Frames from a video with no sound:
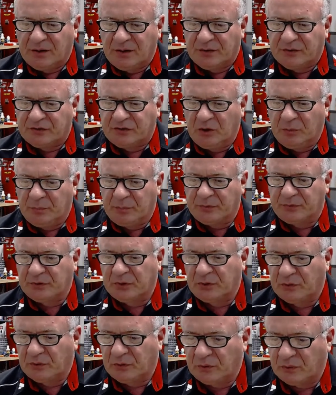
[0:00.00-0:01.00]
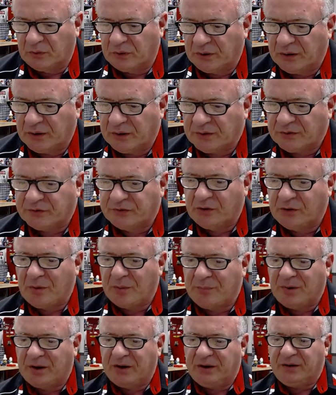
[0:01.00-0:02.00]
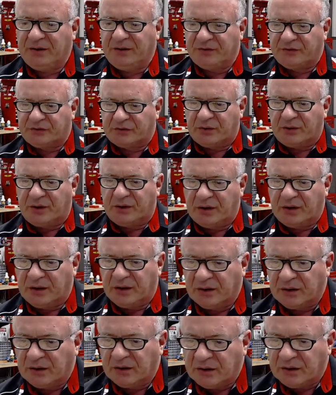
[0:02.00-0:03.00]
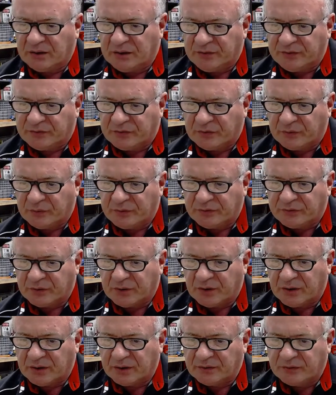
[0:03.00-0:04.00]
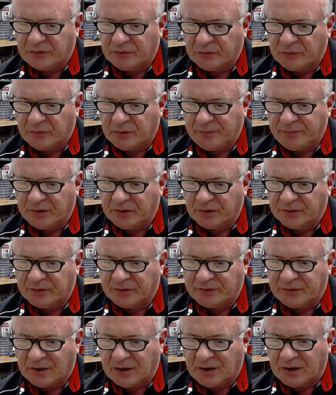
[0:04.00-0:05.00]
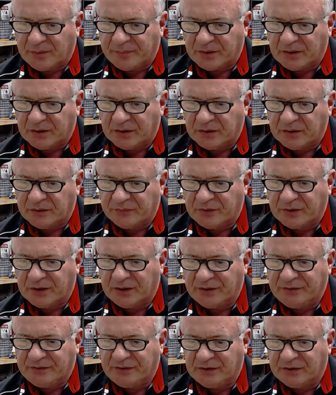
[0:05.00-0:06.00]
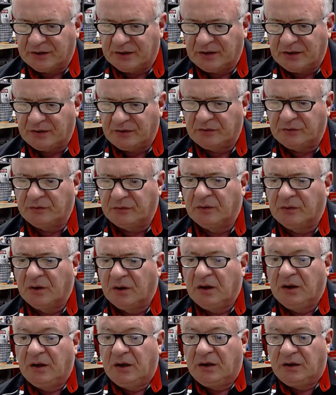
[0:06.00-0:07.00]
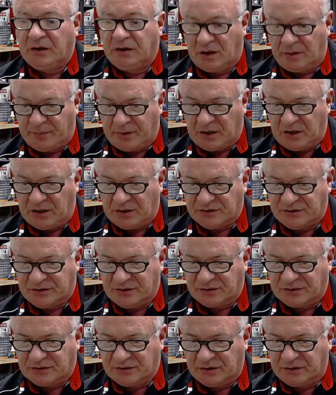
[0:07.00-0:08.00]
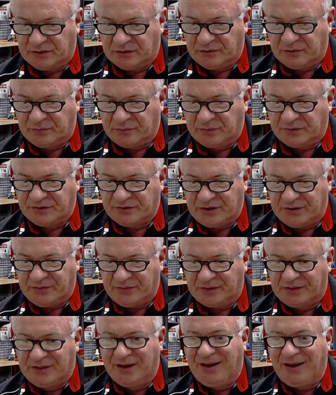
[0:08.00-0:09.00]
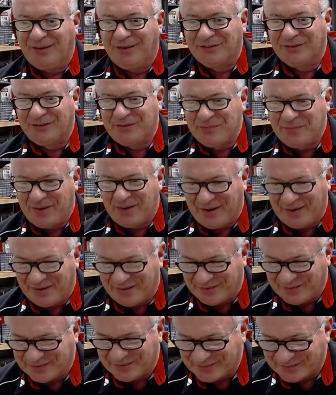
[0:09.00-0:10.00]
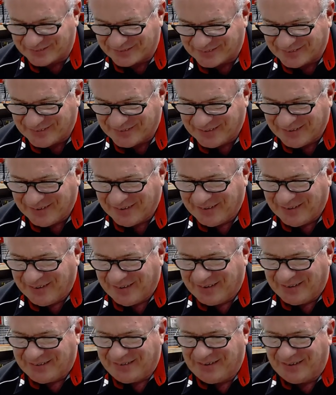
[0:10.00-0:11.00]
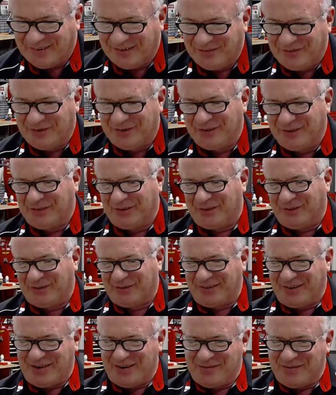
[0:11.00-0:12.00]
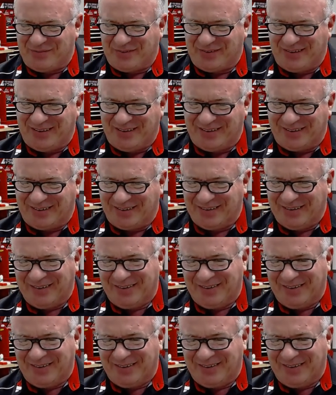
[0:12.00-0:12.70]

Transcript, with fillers: Snow Patrol. So my body is trying, is only trying to rebuild the top end of a 1992 Yamaha 600 with 70,000 miles. Tell him to do the whole damn thing.